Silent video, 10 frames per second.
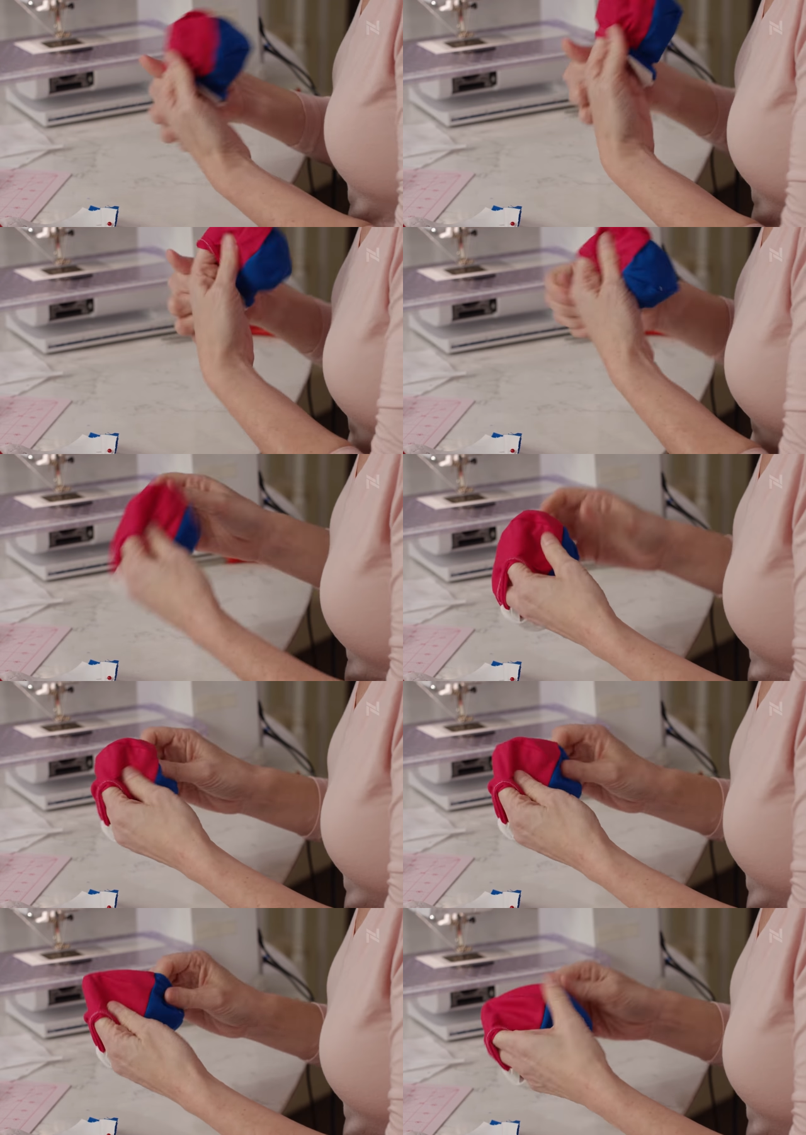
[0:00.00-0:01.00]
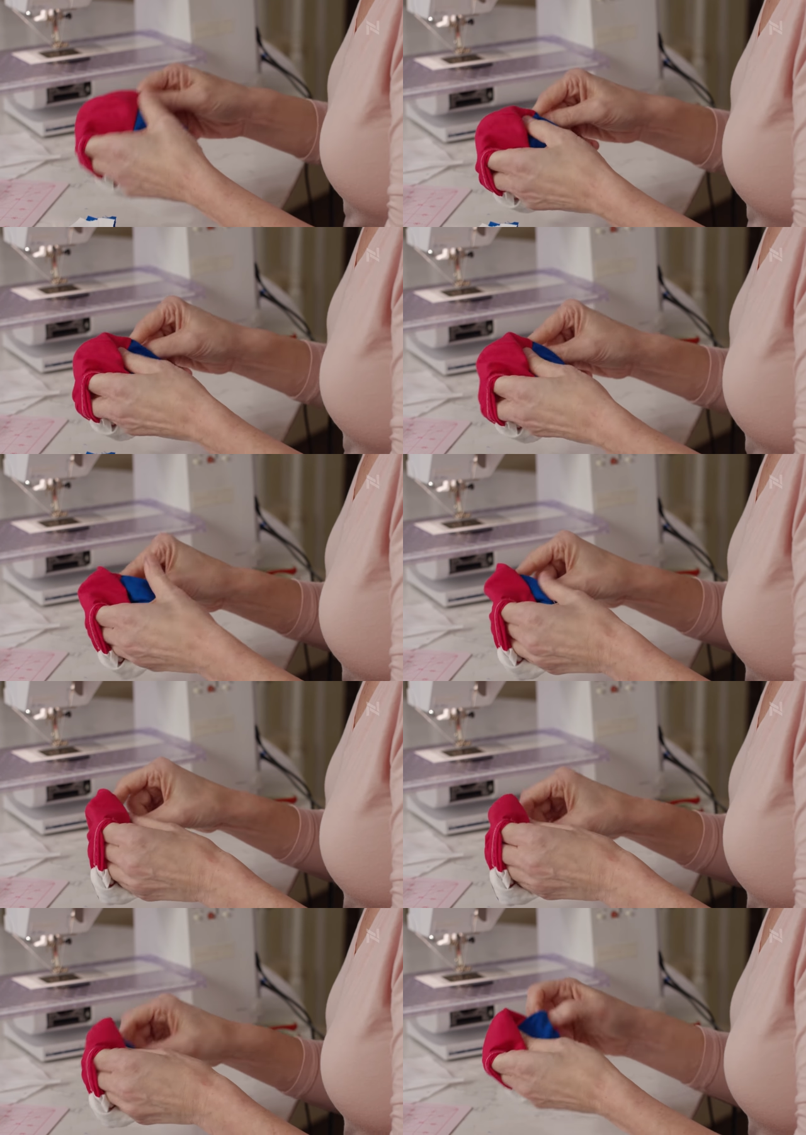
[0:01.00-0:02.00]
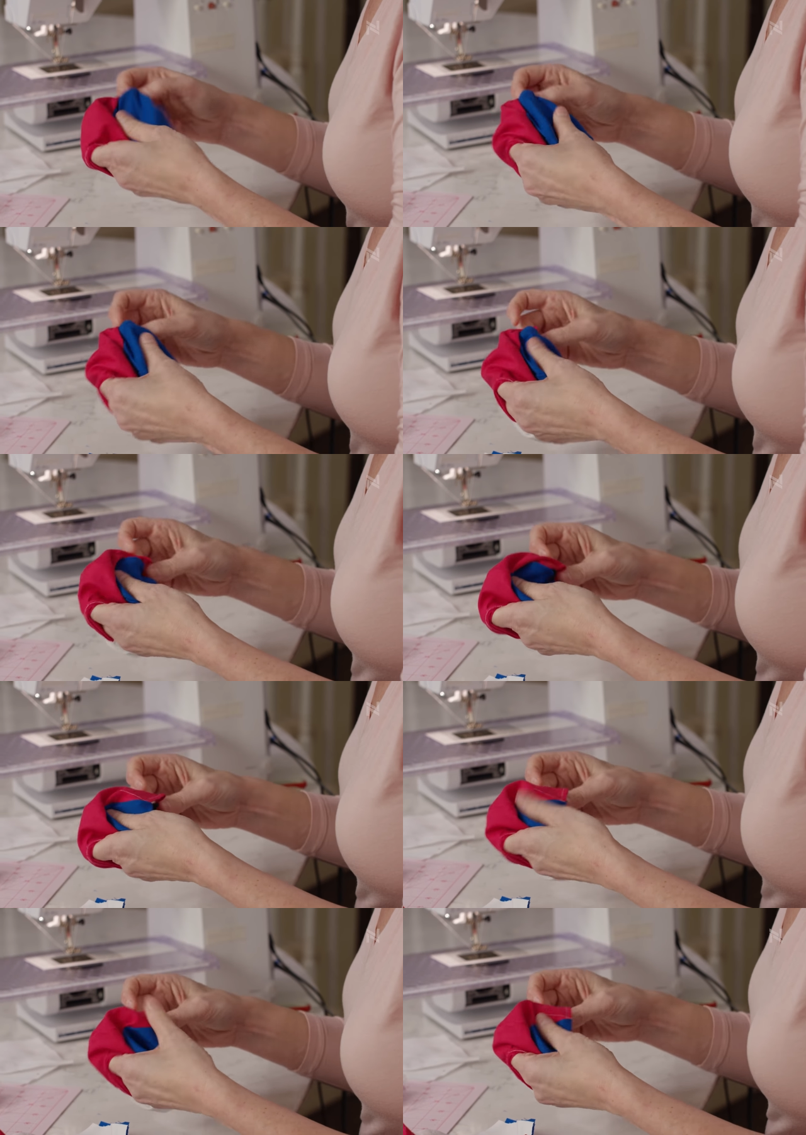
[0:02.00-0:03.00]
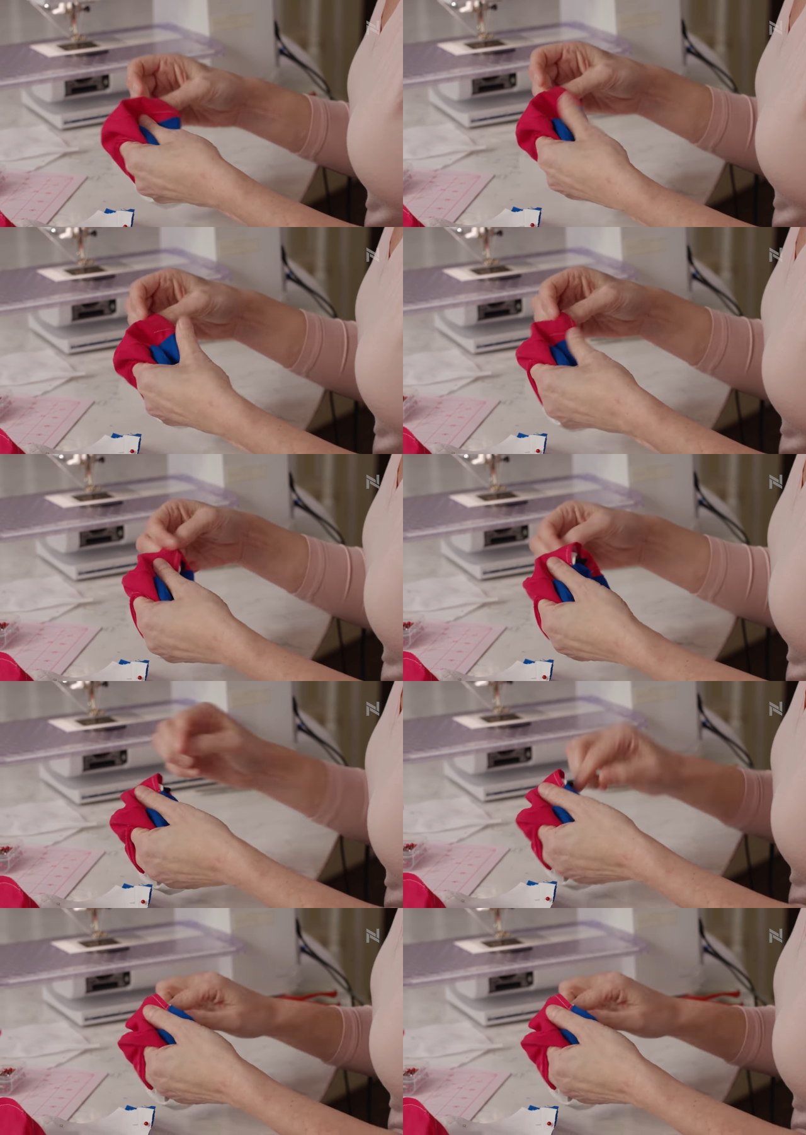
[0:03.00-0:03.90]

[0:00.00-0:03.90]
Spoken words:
[unreadable: no face in view]